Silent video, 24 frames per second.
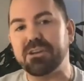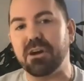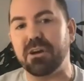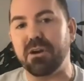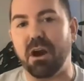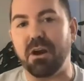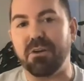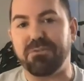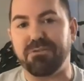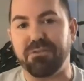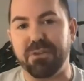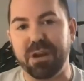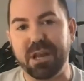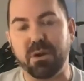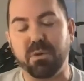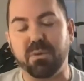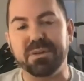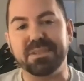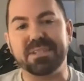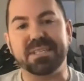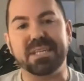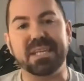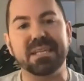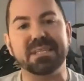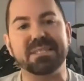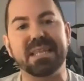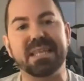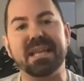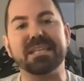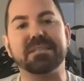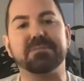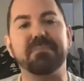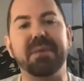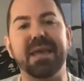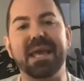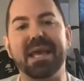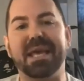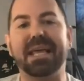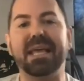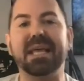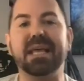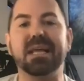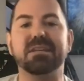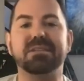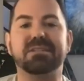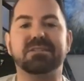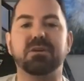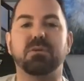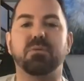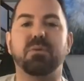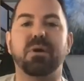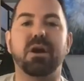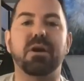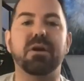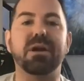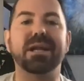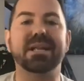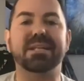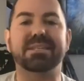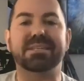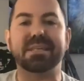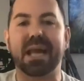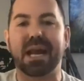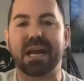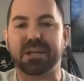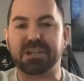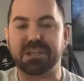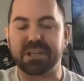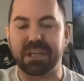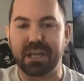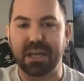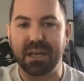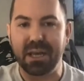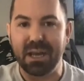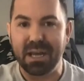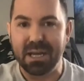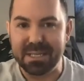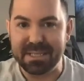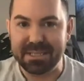on our frequencies that is making it to where it's actually